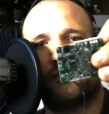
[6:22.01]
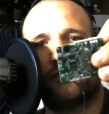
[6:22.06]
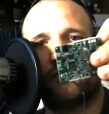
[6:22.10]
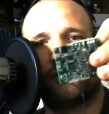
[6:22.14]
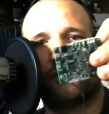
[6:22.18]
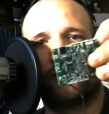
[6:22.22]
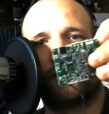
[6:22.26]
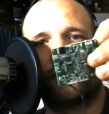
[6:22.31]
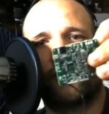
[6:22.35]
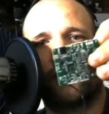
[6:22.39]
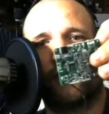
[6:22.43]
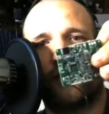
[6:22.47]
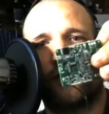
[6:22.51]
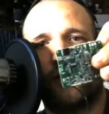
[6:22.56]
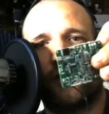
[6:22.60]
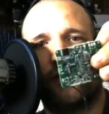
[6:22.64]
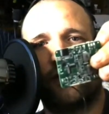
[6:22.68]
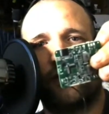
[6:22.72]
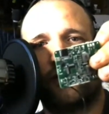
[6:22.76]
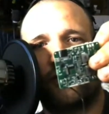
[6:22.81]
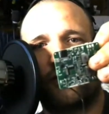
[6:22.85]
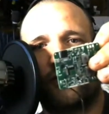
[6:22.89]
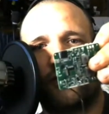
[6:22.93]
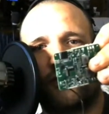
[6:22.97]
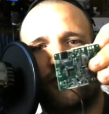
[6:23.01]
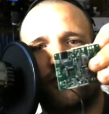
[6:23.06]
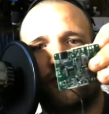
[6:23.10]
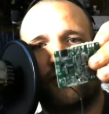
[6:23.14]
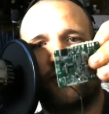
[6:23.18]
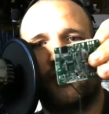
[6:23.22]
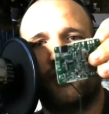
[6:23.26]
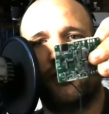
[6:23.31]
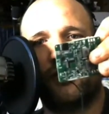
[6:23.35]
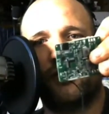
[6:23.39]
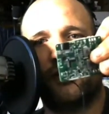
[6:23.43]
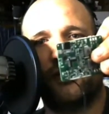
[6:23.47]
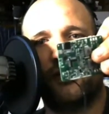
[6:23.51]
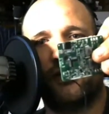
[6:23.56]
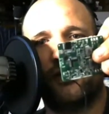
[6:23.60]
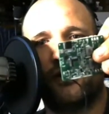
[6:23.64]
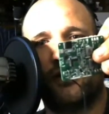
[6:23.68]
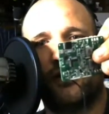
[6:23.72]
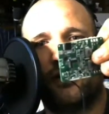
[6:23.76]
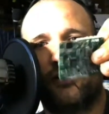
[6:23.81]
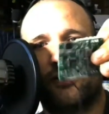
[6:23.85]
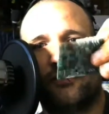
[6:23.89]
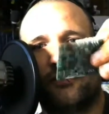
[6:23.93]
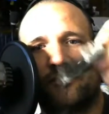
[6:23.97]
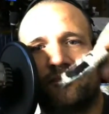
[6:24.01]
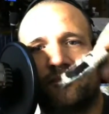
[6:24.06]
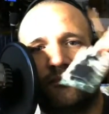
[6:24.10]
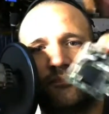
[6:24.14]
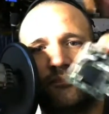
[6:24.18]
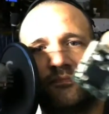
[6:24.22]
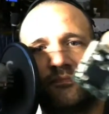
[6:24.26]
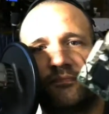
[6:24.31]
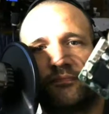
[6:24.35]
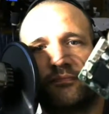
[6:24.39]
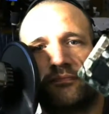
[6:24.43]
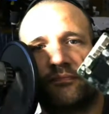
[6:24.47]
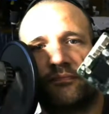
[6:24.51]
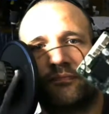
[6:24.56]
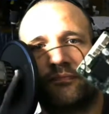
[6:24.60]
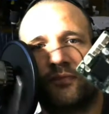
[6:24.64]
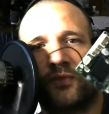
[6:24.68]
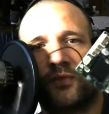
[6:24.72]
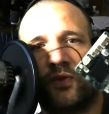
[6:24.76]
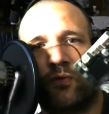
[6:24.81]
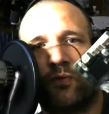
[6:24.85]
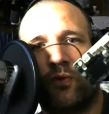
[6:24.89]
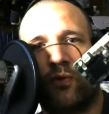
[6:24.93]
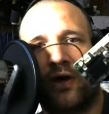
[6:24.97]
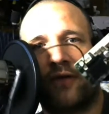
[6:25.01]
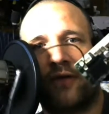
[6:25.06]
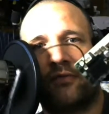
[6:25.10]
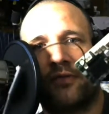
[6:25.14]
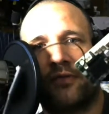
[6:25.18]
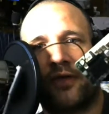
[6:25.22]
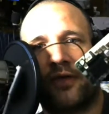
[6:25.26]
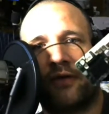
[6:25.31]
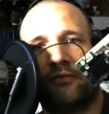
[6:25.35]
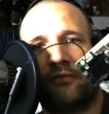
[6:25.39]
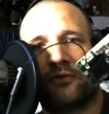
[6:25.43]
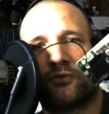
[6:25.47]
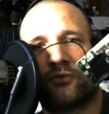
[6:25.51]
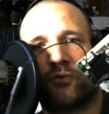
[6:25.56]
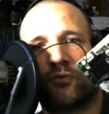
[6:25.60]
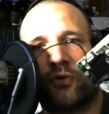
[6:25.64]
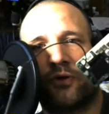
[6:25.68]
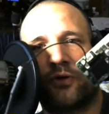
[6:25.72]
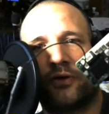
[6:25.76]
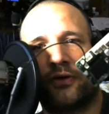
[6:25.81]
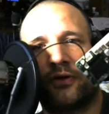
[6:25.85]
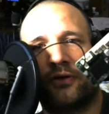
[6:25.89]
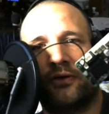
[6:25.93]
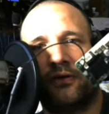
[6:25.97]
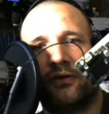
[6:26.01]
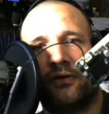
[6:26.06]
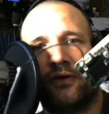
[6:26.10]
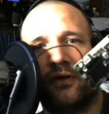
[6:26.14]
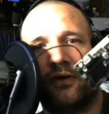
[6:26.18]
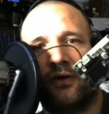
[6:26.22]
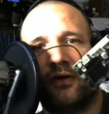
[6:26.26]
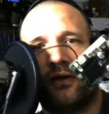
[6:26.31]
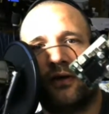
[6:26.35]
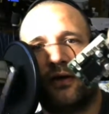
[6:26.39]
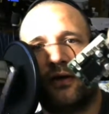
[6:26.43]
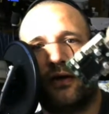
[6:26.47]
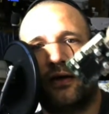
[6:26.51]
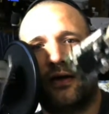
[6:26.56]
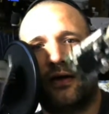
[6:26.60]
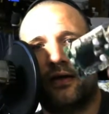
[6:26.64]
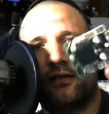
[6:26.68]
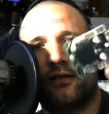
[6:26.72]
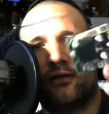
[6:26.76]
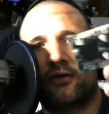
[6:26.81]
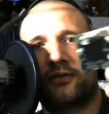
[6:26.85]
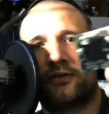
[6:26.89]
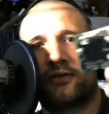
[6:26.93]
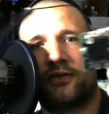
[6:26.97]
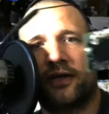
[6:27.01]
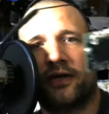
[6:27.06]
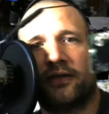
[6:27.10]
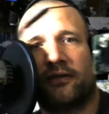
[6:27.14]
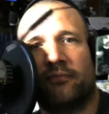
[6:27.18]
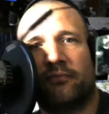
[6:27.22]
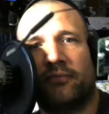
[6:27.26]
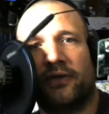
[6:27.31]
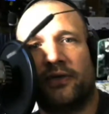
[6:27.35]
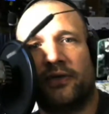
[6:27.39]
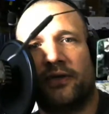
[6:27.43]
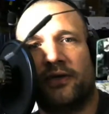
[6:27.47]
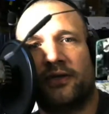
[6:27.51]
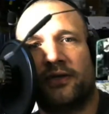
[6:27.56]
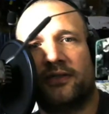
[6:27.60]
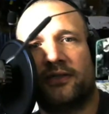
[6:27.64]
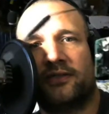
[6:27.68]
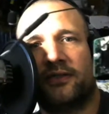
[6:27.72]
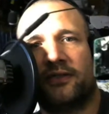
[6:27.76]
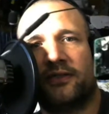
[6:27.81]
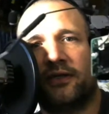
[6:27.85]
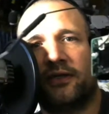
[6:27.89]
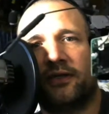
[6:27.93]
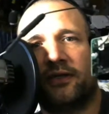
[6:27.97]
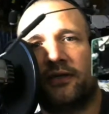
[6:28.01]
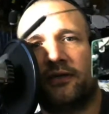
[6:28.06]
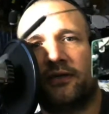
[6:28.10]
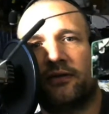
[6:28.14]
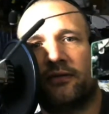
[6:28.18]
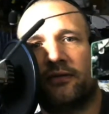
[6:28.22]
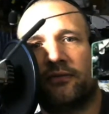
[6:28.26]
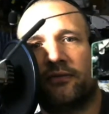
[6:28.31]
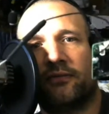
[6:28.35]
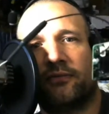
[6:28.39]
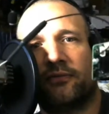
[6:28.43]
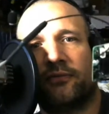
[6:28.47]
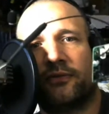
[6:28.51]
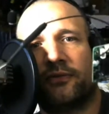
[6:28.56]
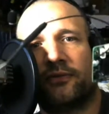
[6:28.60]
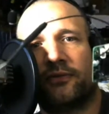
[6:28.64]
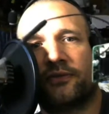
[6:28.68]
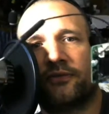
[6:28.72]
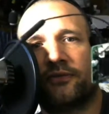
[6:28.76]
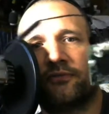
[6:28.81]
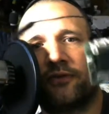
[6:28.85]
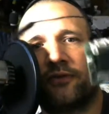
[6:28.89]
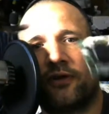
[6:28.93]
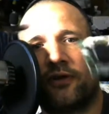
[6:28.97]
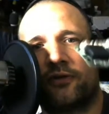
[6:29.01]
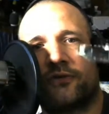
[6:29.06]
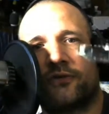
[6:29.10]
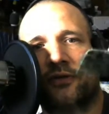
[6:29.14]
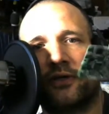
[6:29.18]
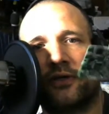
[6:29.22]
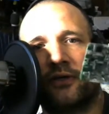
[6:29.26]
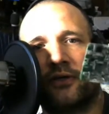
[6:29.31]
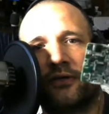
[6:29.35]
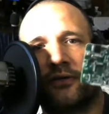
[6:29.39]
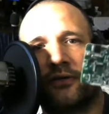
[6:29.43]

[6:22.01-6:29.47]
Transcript: From the looks of the way everything was working, it looks like the BEC in it was faulty.